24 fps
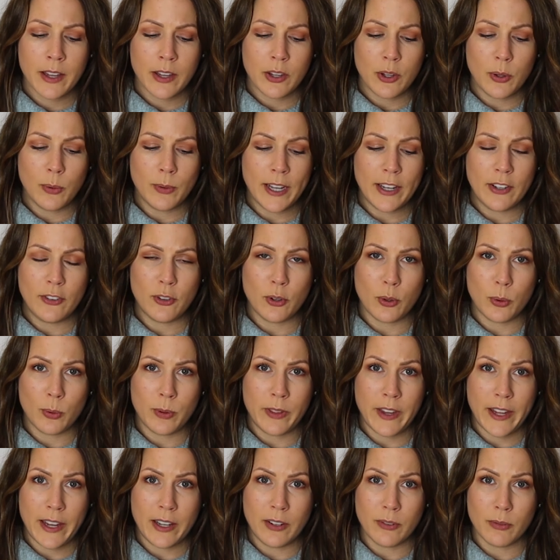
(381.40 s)
you need to
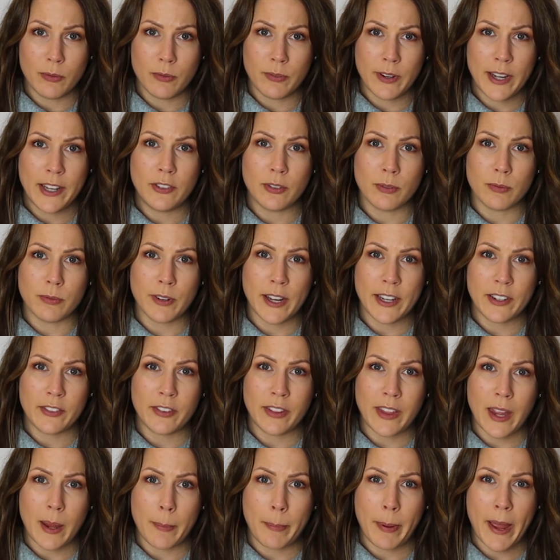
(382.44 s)
then redirect
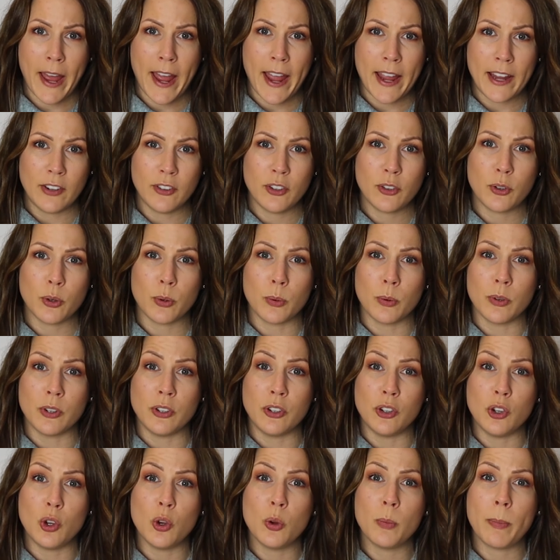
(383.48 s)
that page to a
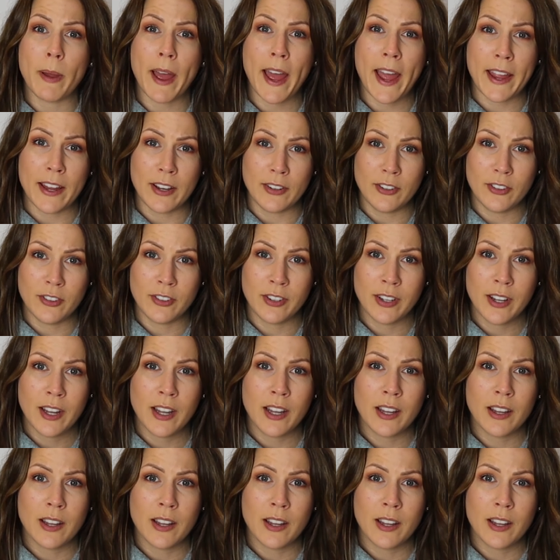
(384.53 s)
new page